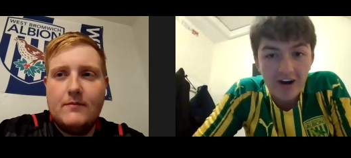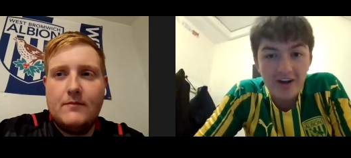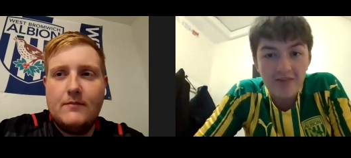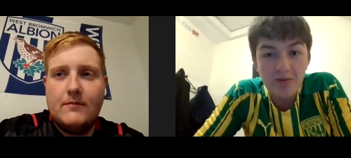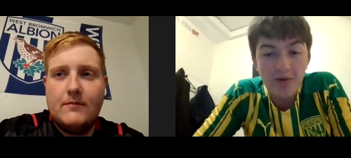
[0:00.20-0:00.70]

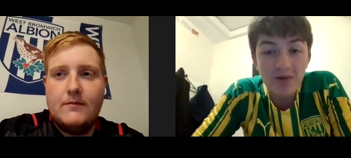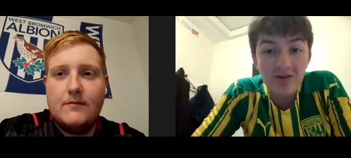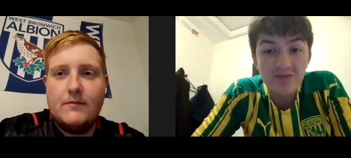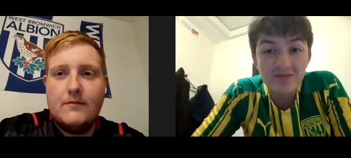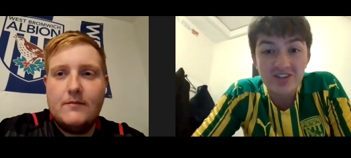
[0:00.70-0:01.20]
Speaker 1: Hi everyone,
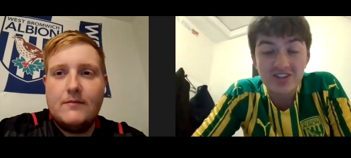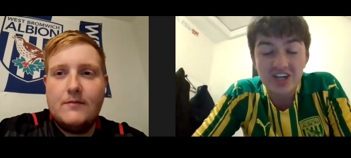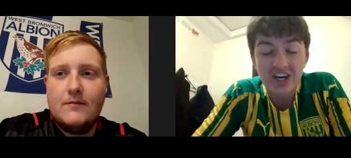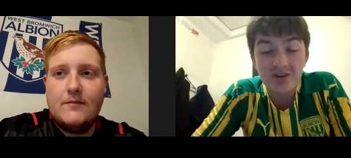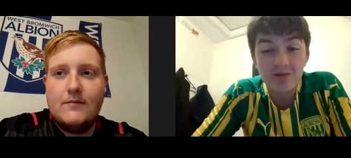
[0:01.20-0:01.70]
welcome to the
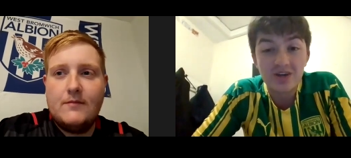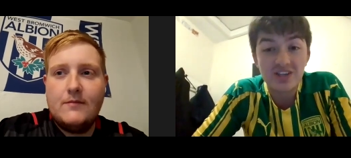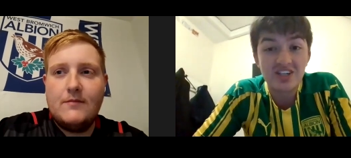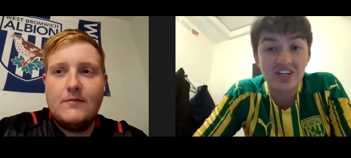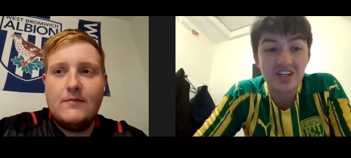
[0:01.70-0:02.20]
channel.
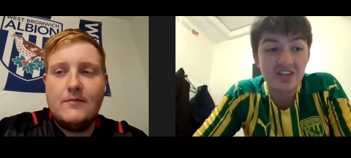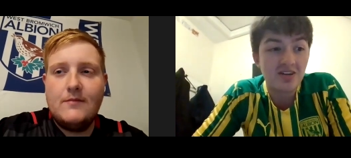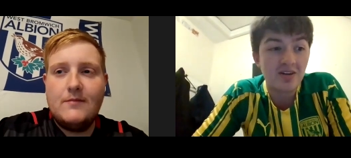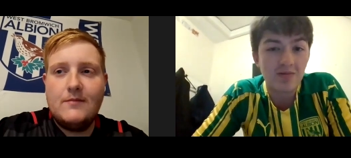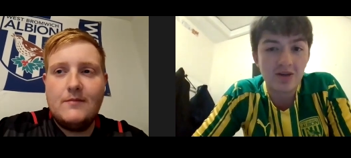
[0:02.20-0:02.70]
It
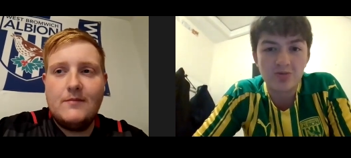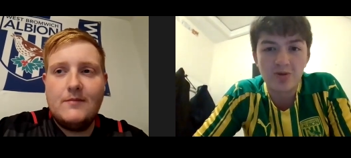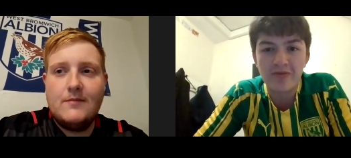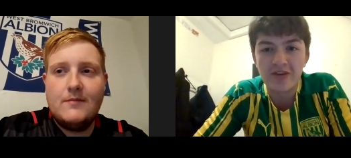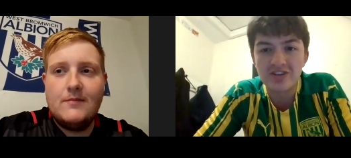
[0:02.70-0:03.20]
is West
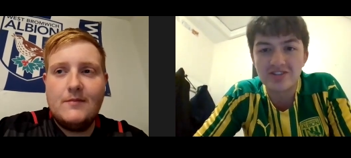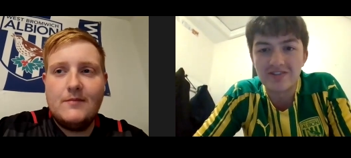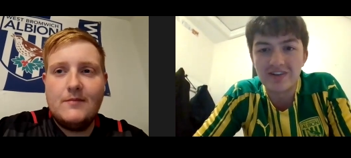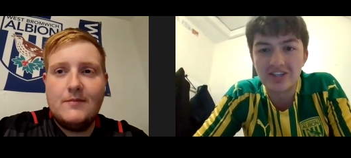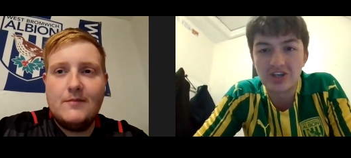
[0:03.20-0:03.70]
Brom Fan
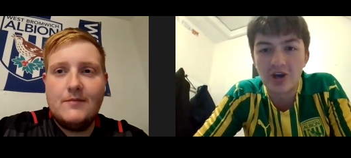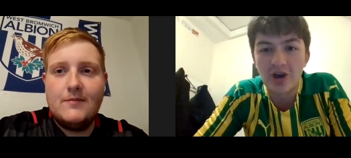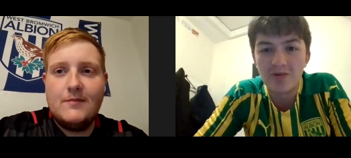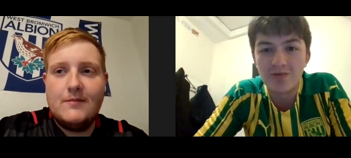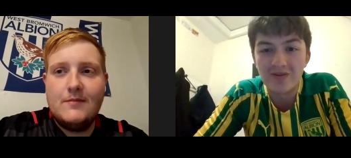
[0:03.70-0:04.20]
TV. As you
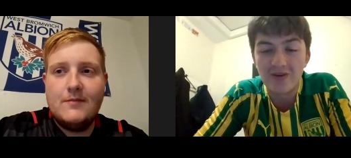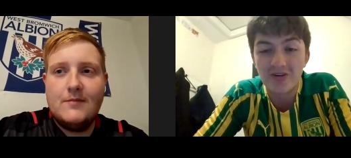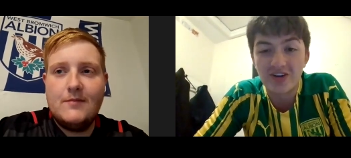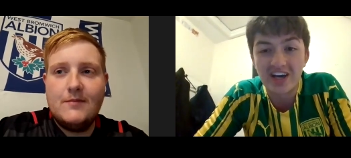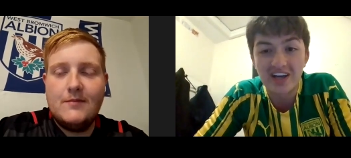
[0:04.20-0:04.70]
know, we've
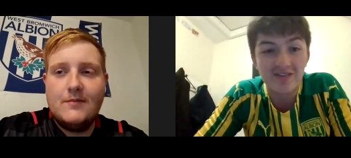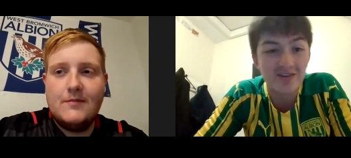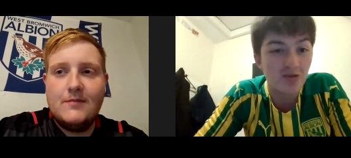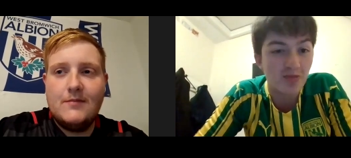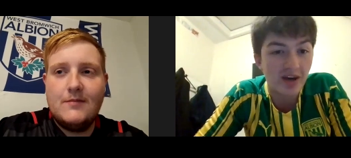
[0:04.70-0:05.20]
got Dave
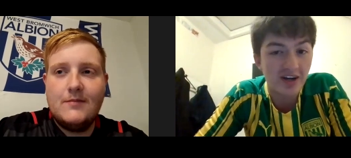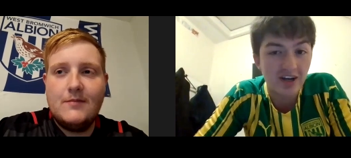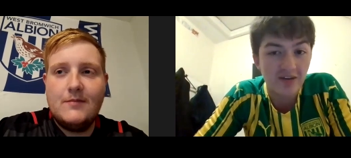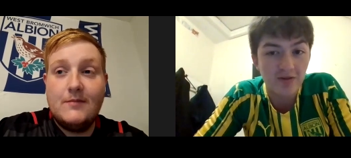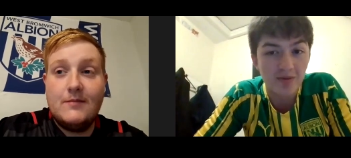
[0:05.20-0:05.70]
who's
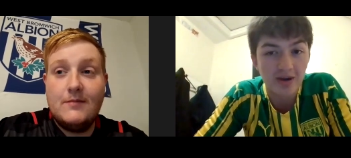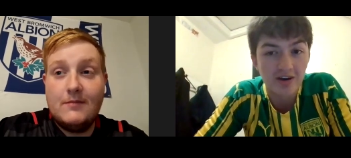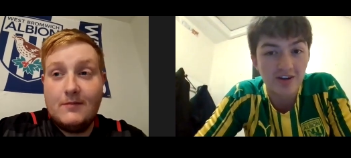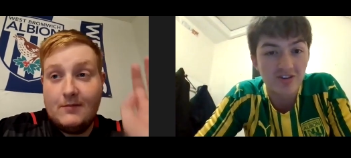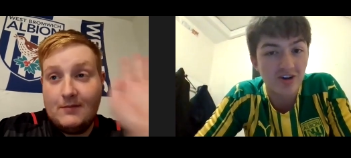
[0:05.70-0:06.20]
back after a
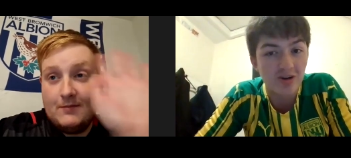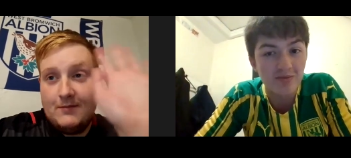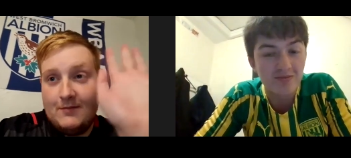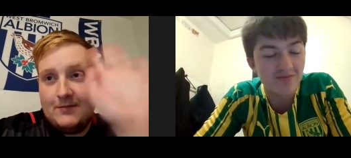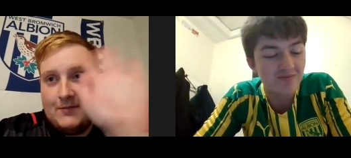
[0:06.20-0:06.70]
period of
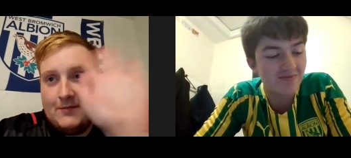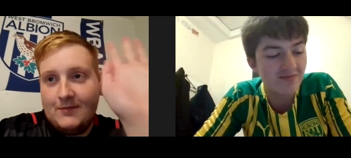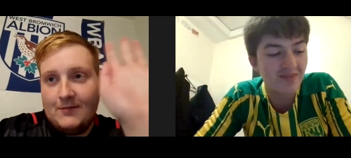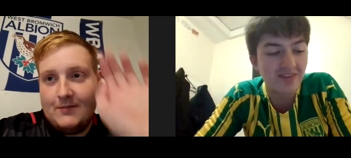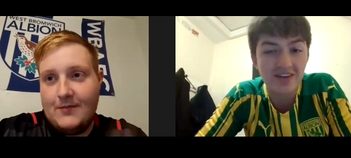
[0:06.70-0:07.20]
time.
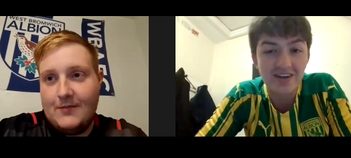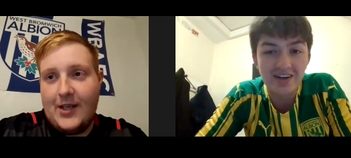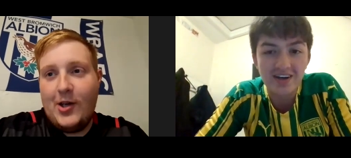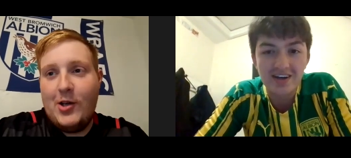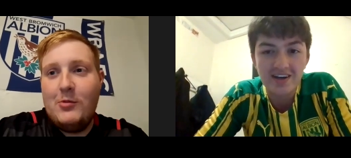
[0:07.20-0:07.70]

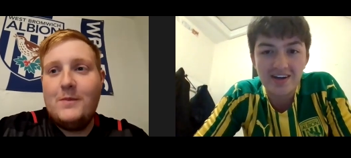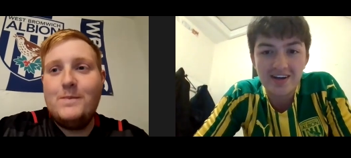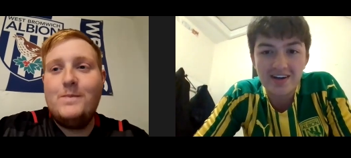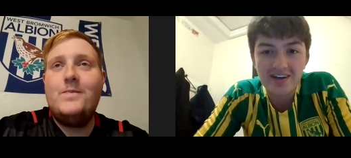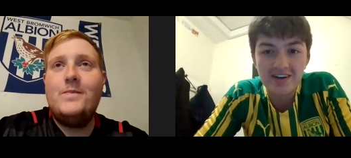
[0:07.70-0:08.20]
Hello.
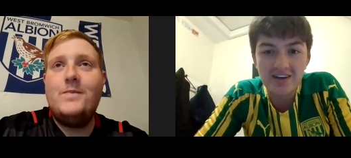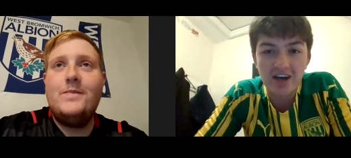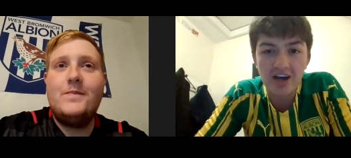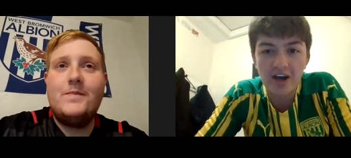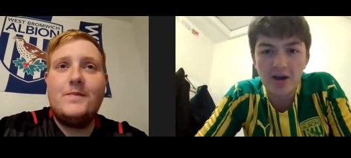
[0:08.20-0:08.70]

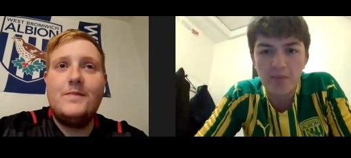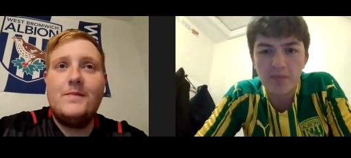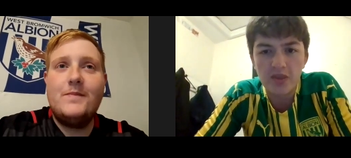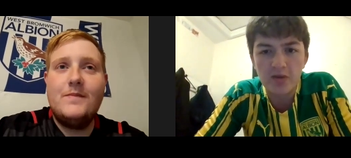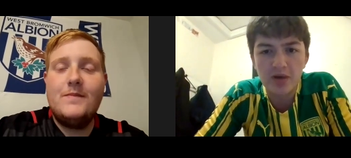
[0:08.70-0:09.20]

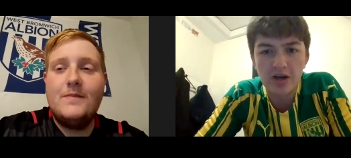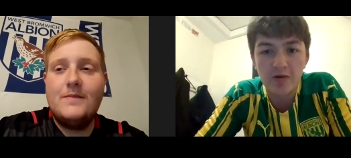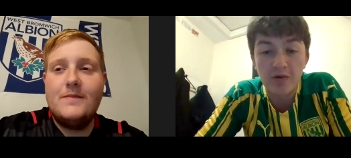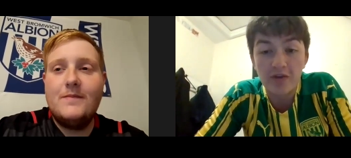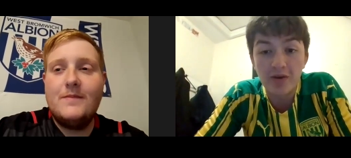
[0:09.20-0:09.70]
Um, we
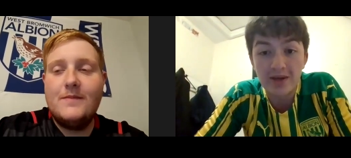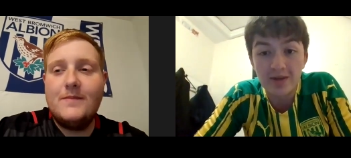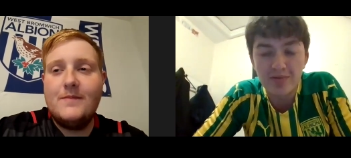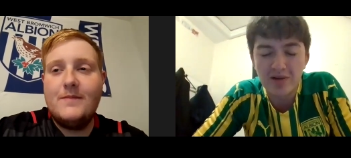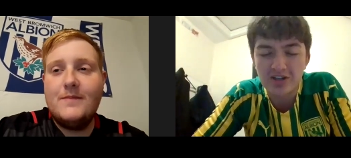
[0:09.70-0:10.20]
are reviewing
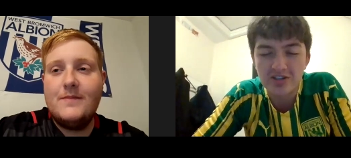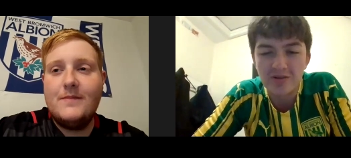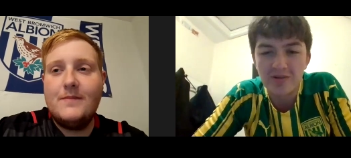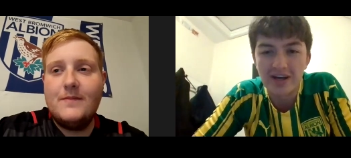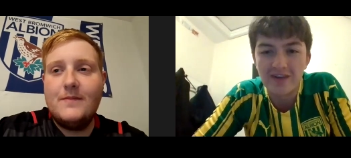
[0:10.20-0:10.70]
the
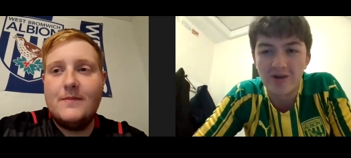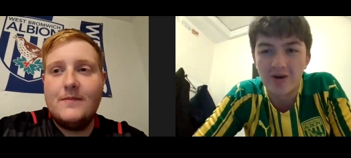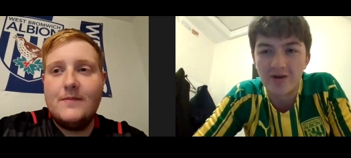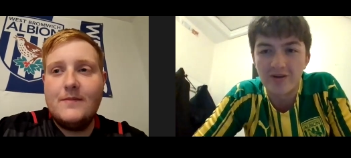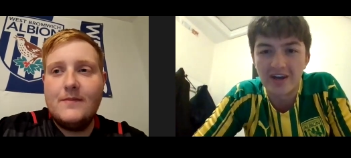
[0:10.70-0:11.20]
Preston away
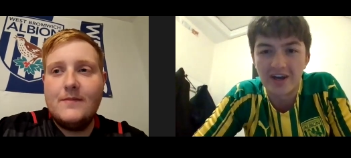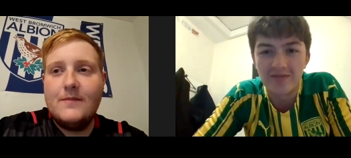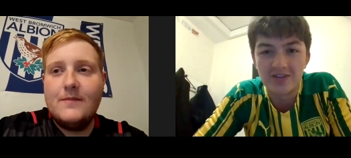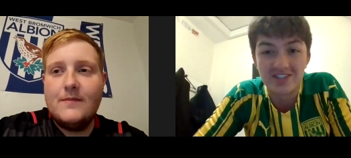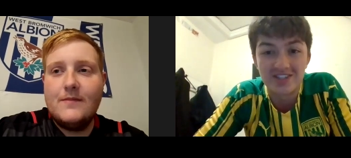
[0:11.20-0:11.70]
vlog.
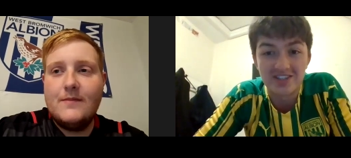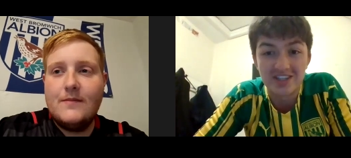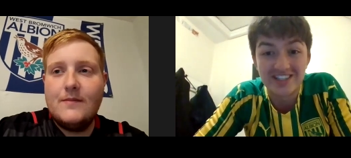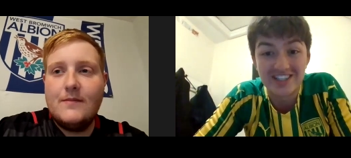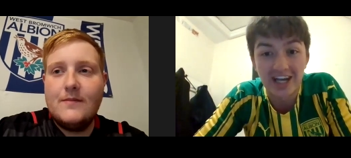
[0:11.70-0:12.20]
Now, this is
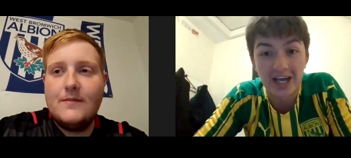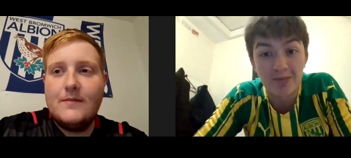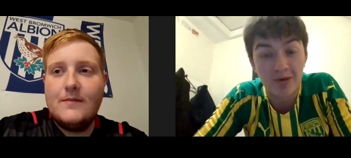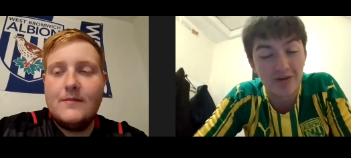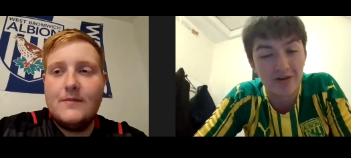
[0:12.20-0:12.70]
this is a
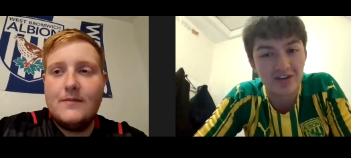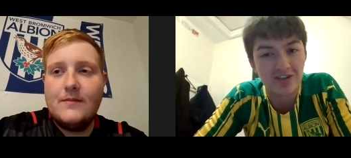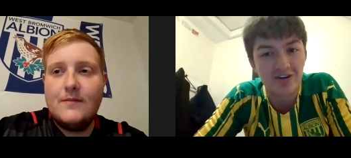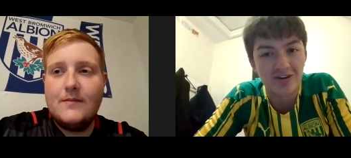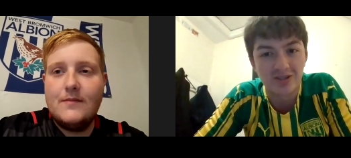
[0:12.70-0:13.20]
game I'm very
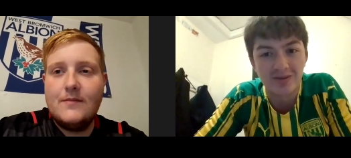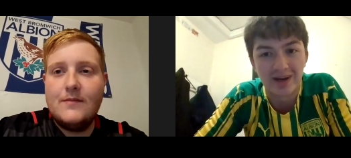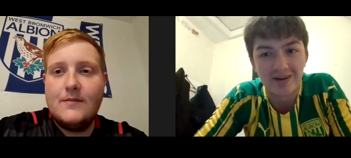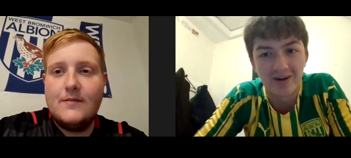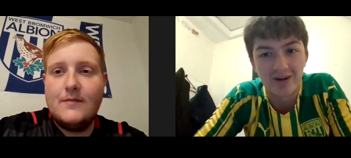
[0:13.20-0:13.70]
excited
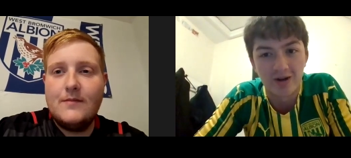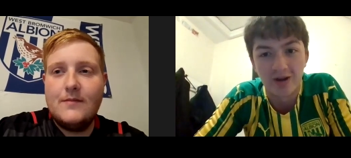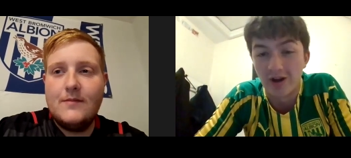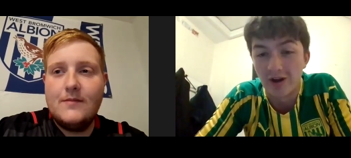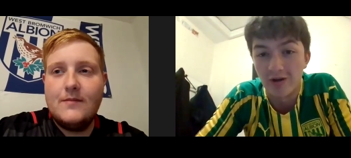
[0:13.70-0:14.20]
about. I,
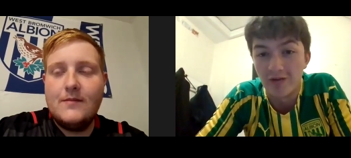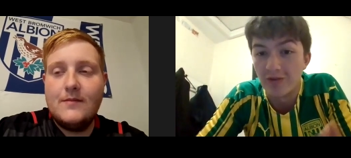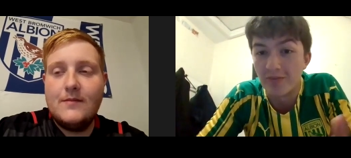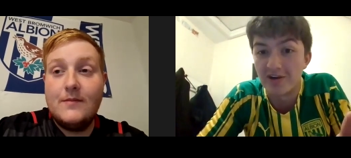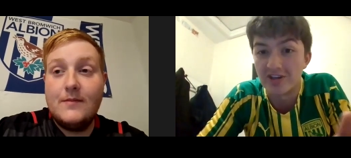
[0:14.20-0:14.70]
I
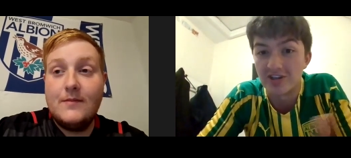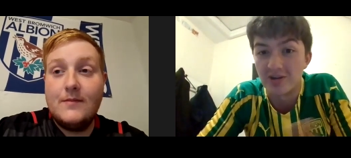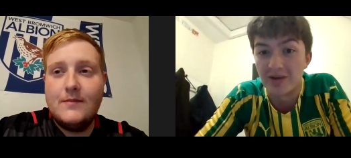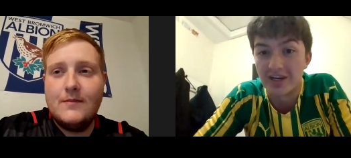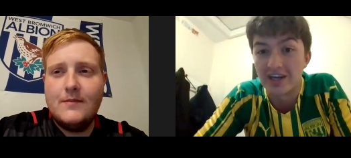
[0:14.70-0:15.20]
love the
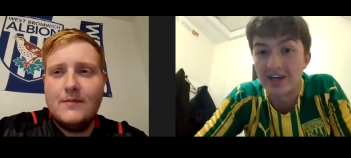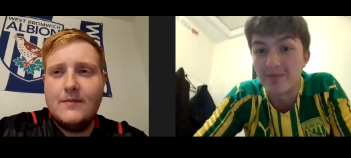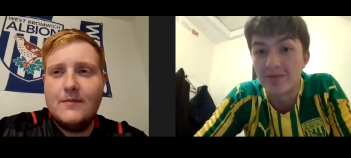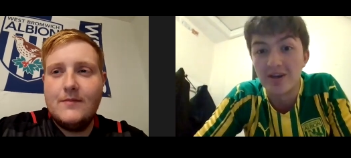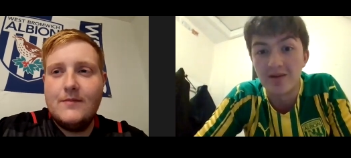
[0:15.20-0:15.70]
Preston away
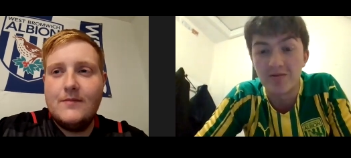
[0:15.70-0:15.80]
game.